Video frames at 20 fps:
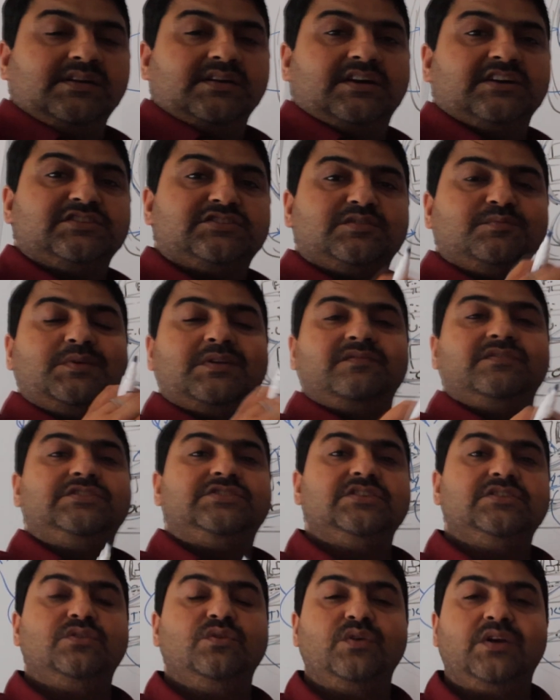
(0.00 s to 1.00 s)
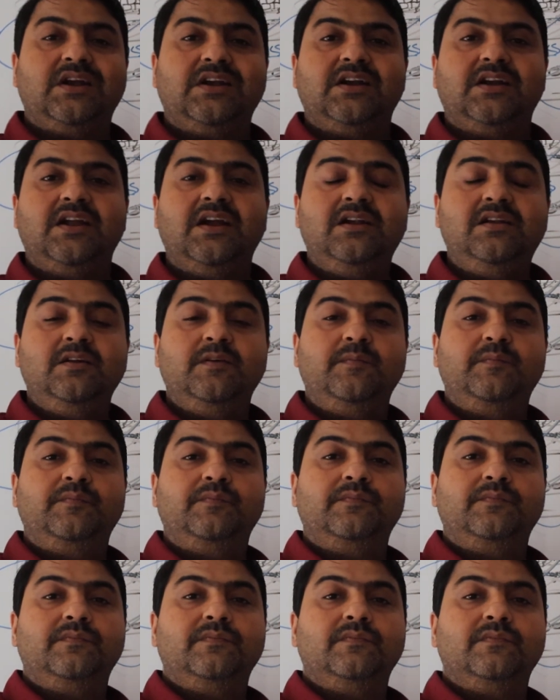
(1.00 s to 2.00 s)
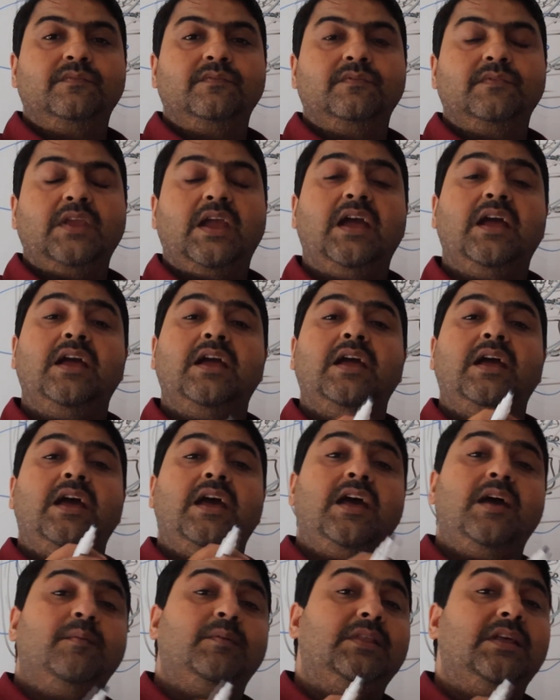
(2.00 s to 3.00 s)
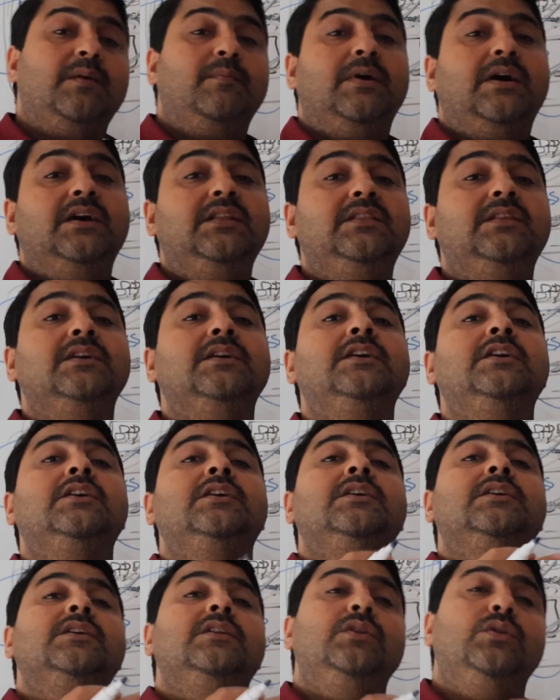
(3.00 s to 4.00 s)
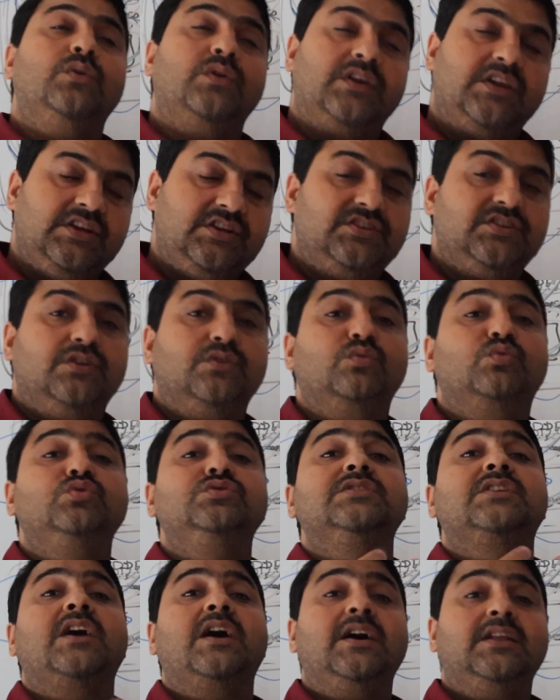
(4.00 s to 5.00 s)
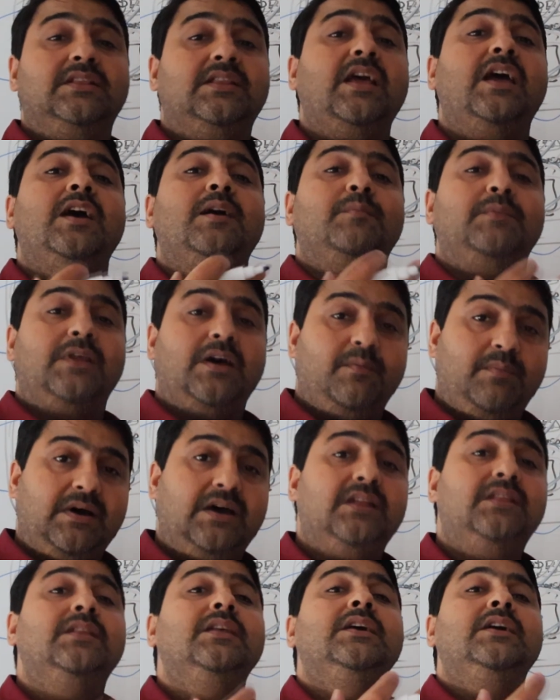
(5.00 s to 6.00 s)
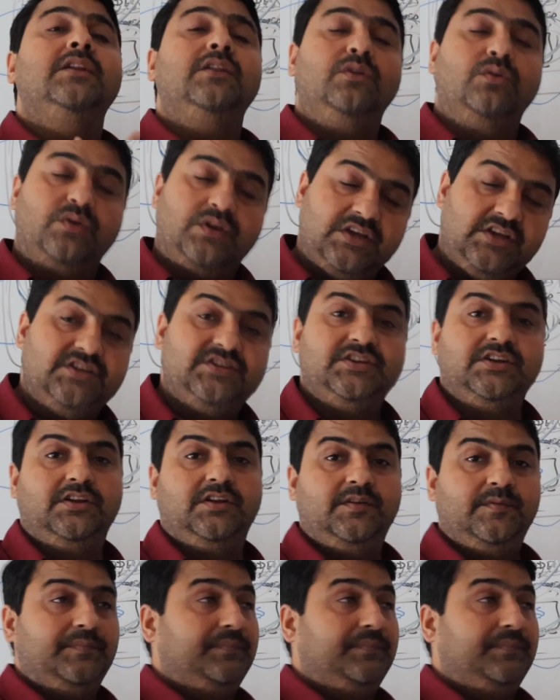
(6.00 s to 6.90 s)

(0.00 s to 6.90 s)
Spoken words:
customer which is located at Ahmedabad location, Gujarat, Ahmedabad location.